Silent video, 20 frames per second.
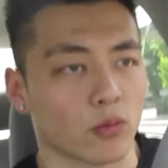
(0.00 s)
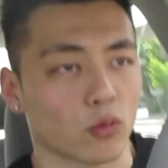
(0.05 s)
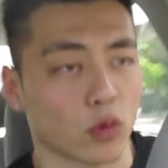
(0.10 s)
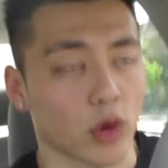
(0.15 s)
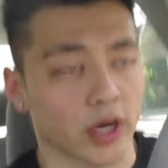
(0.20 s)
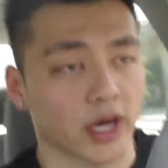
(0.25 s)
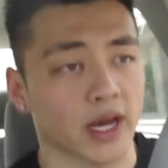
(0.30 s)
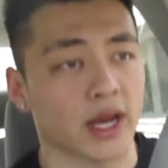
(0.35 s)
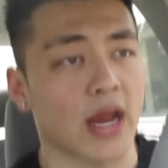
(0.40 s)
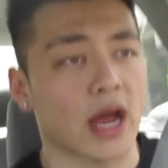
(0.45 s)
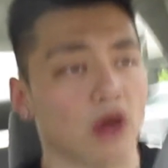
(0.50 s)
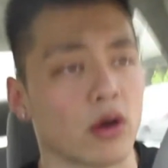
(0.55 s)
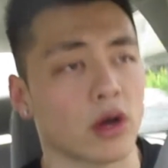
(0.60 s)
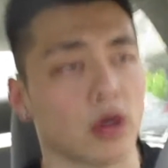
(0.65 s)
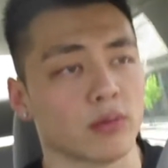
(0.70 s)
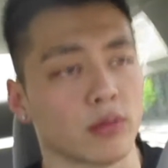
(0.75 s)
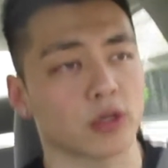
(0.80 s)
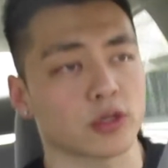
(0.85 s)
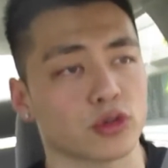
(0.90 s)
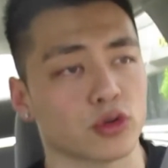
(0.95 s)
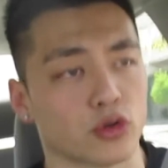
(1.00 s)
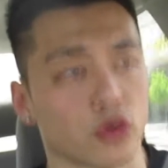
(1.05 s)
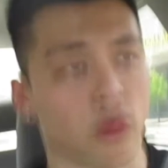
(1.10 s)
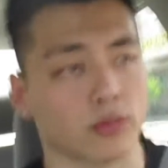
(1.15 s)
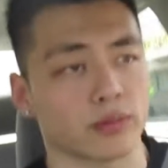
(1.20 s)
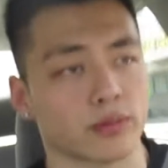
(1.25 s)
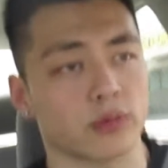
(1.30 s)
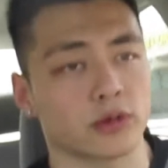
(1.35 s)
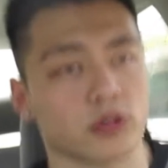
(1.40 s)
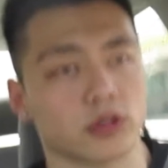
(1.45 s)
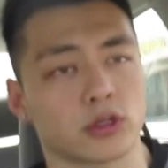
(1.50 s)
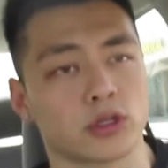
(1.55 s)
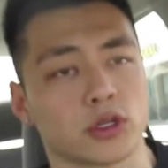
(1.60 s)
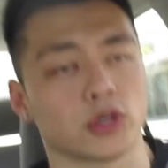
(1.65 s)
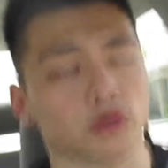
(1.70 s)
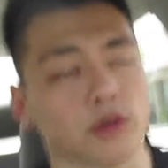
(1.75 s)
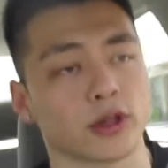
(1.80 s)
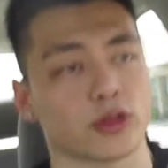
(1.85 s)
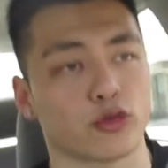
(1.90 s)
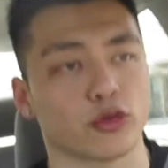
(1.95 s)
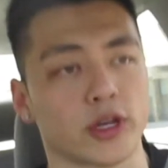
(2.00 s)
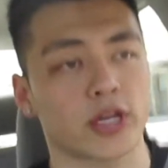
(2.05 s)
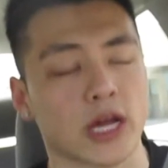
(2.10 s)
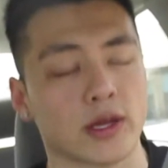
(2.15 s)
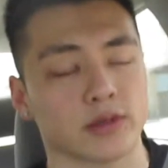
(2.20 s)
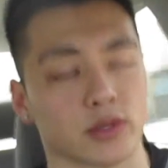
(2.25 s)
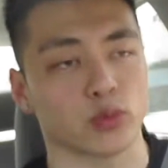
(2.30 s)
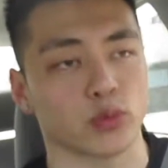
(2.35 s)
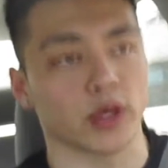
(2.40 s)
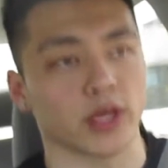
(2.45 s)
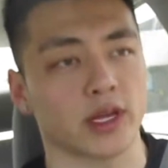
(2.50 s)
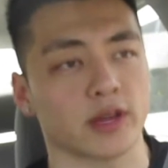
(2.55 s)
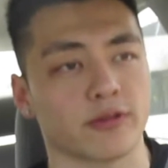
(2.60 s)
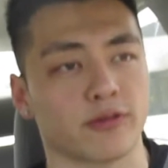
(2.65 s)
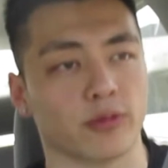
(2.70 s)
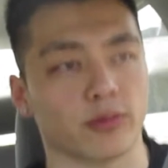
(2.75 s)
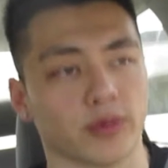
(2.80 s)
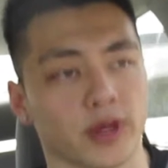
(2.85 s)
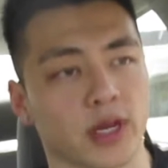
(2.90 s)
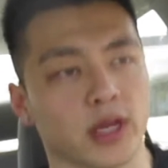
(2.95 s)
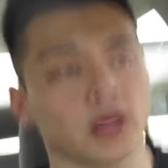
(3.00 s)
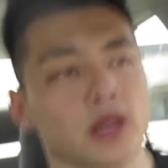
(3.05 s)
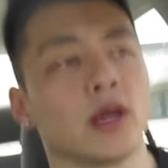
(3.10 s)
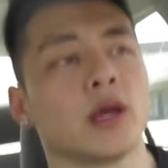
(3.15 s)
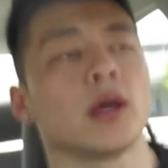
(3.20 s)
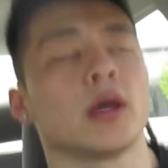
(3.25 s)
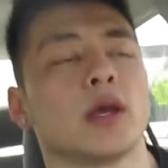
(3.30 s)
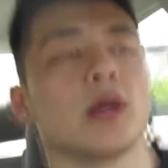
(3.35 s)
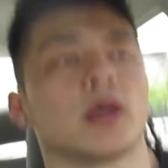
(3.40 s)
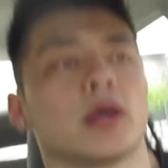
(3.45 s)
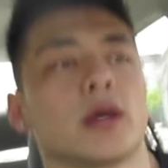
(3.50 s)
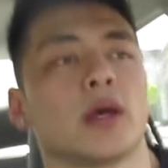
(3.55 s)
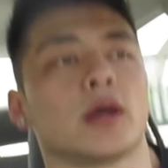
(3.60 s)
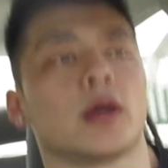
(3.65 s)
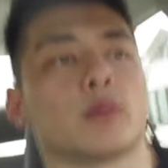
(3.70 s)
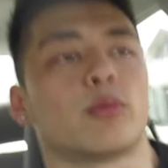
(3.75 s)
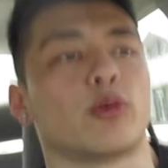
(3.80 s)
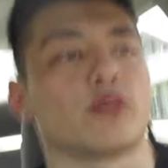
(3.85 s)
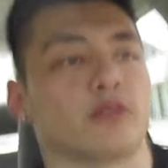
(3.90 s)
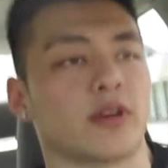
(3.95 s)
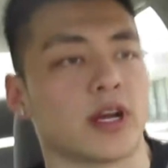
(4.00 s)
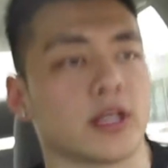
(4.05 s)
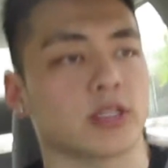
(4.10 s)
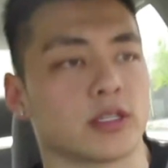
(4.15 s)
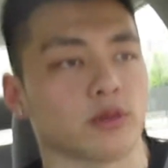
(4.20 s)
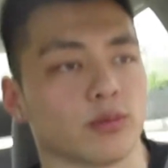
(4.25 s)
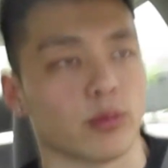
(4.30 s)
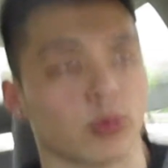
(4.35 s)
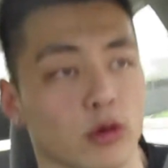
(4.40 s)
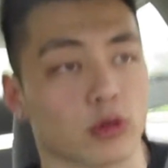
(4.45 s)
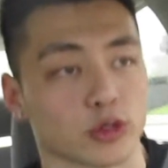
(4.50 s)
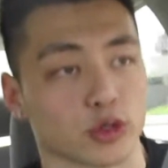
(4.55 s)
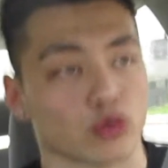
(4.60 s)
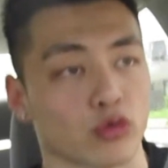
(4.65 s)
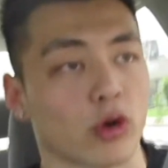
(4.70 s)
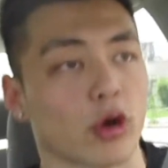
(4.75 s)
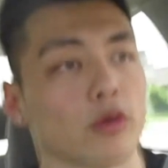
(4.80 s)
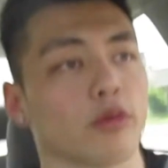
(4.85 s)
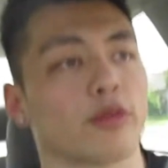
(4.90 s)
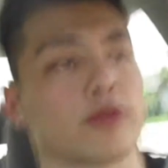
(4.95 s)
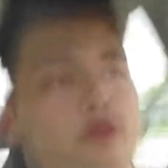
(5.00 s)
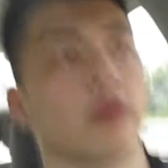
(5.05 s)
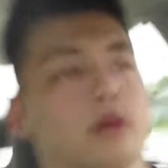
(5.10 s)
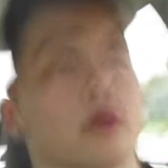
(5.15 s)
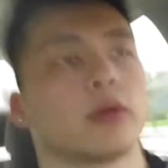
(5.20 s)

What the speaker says: working out a muscle group 2 to 3 times a week for me provides the most growth.